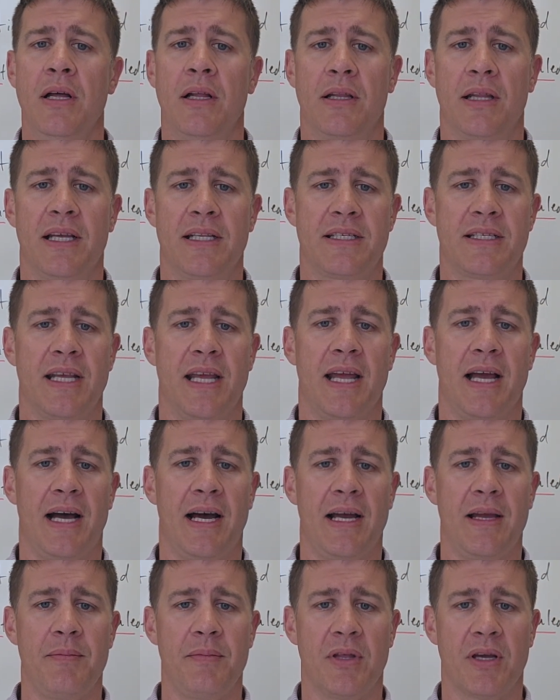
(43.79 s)
let's say
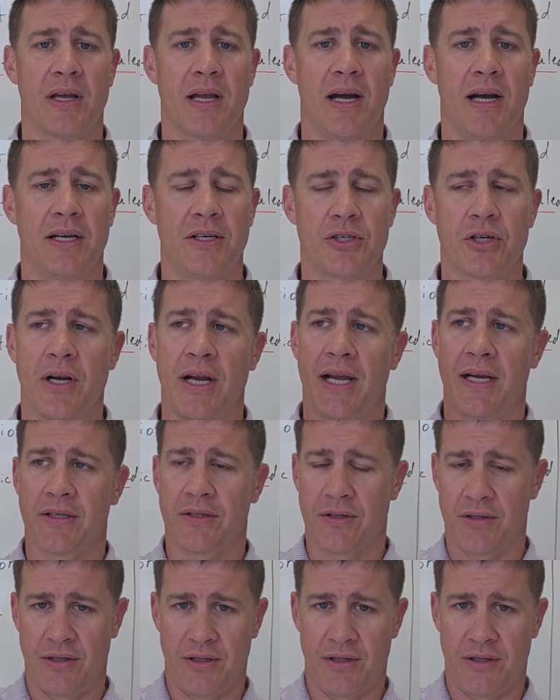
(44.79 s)
I'm the contractor